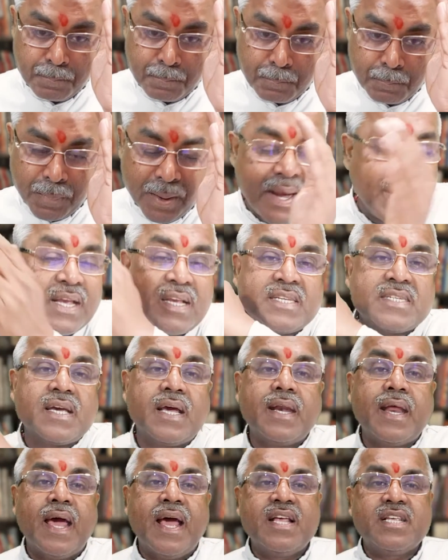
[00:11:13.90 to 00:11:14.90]
prediction
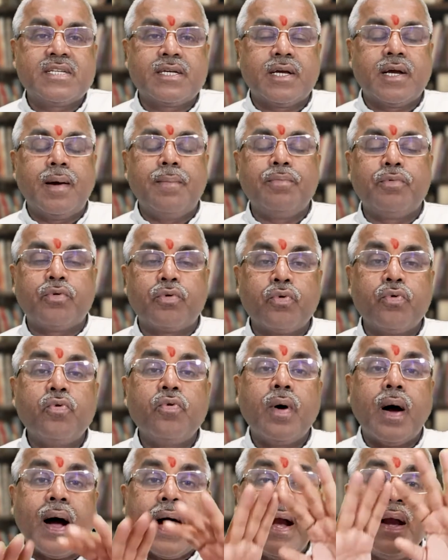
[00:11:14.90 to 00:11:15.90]
has come
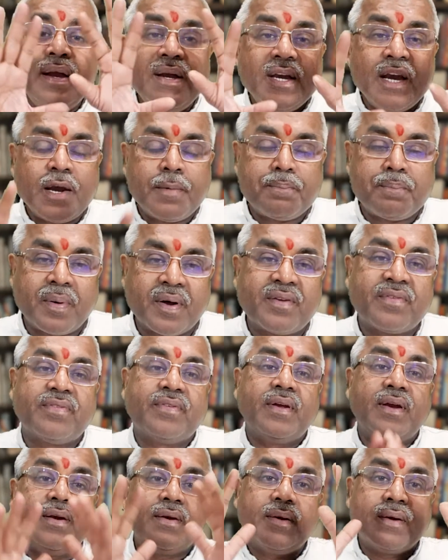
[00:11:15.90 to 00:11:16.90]
true
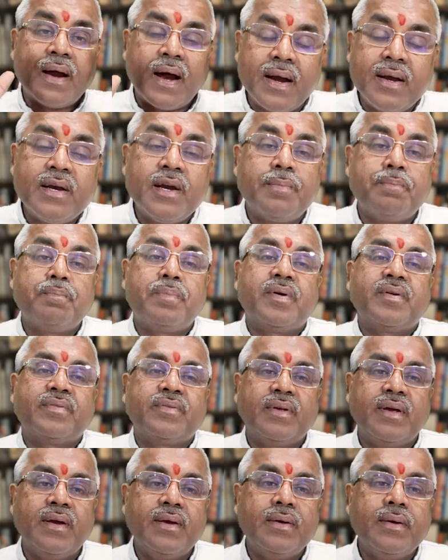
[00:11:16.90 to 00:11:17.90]

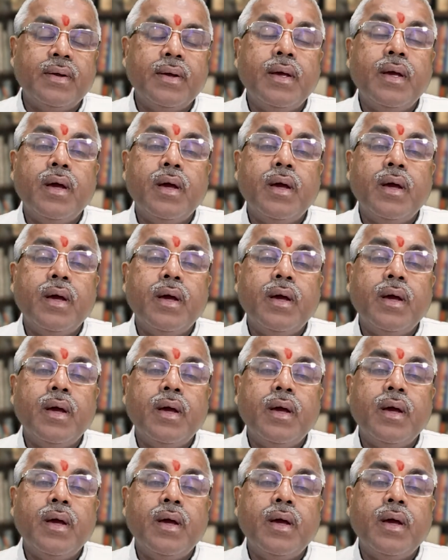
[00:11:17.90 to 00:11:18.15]
100%,